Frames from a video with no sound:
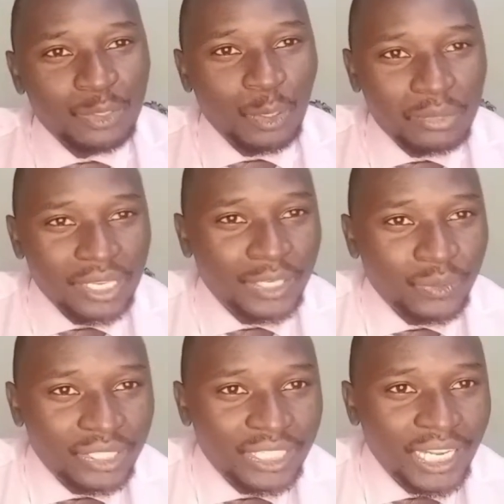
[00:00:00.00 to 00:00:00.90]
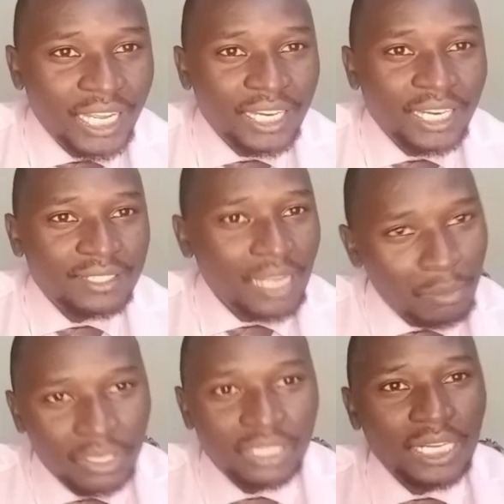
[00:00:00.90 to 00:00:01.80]
job security and
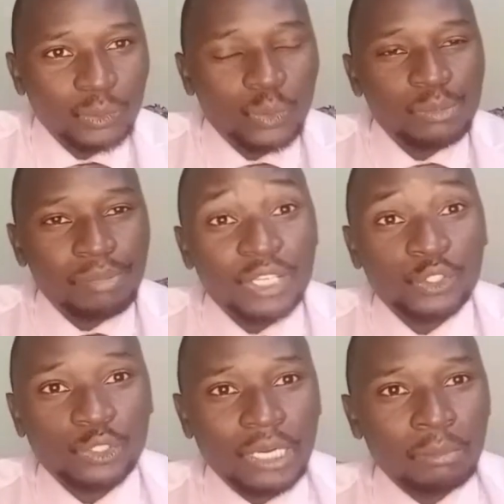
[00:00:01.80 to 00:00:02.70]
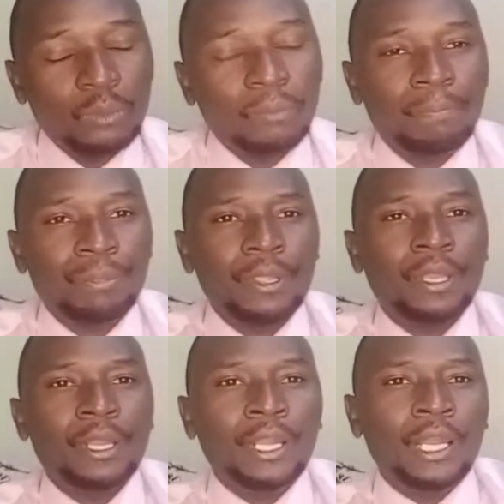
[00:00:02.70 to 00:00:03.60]
something that was pensionable.
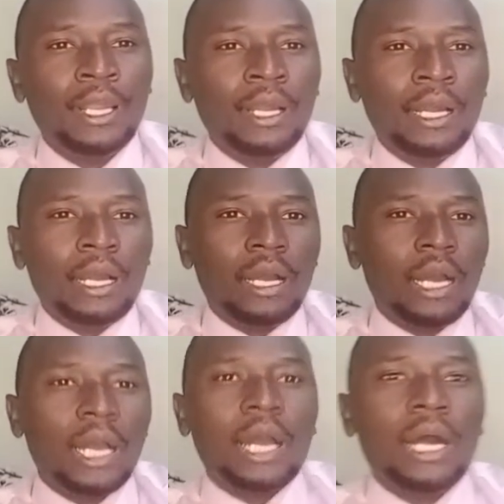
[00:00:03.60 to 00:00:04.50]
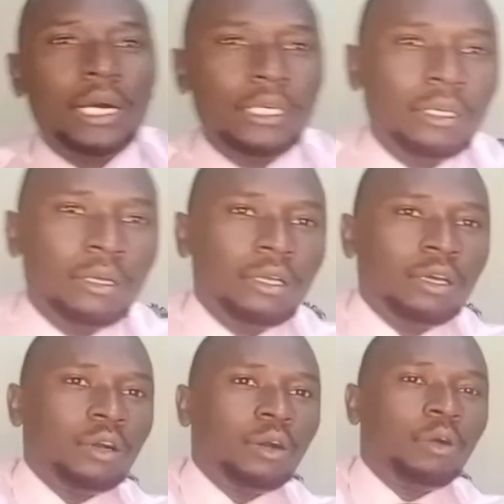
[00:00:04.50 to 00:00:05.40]
Uh,
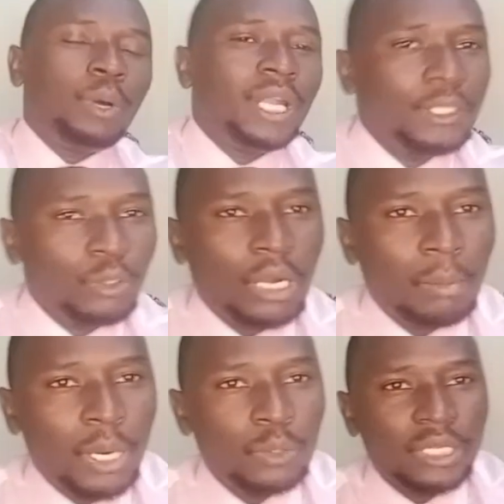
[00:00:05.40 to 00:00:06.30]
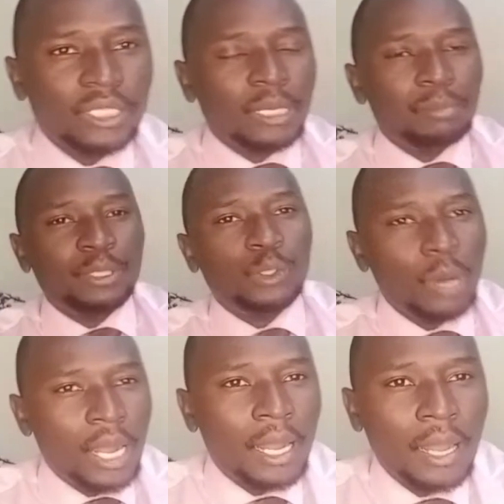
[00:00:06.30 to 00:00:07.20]
when I talk about
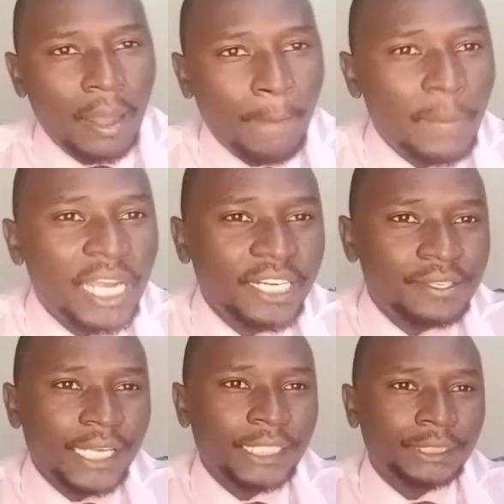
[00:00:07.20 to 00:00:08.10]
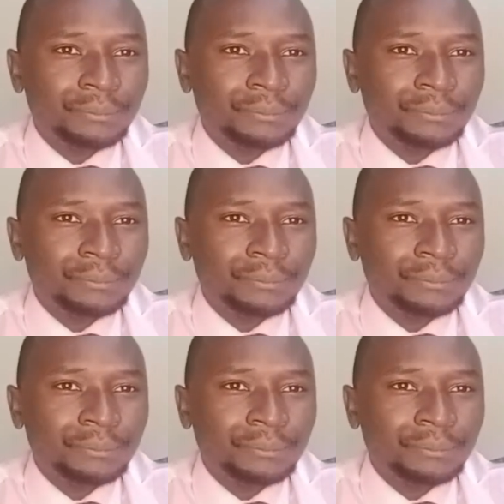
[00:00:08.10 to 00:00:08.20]
entrepreneur mindset,